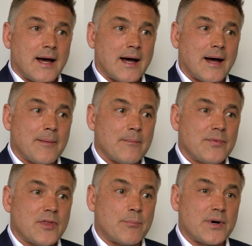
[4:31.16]

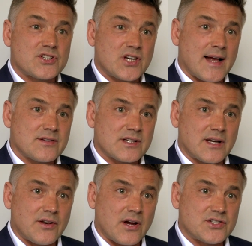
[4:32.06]
The British
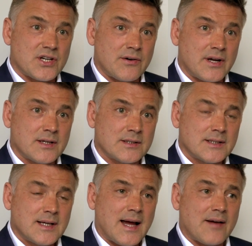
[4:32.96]
Council in Nigeria
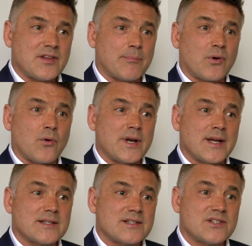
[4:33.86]
have deployed
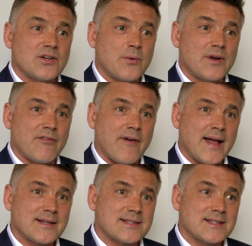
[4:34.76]
it to
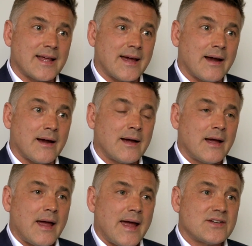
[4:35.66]
advance their
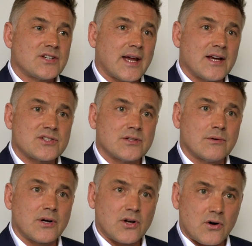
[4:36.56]

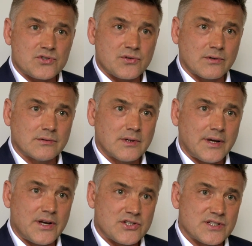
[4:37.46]
educational and cultural
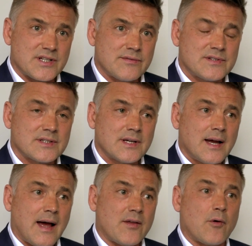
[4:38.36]
initiatives
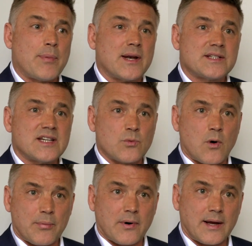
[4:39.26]
and their ability
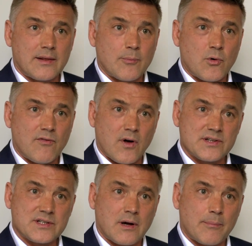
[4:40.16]
to operate in the more
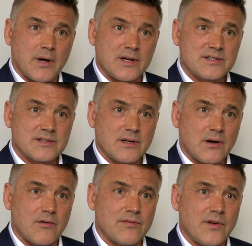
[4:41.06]
volatile parts
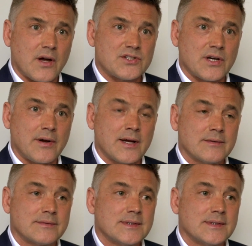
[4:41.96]
of Nigeria.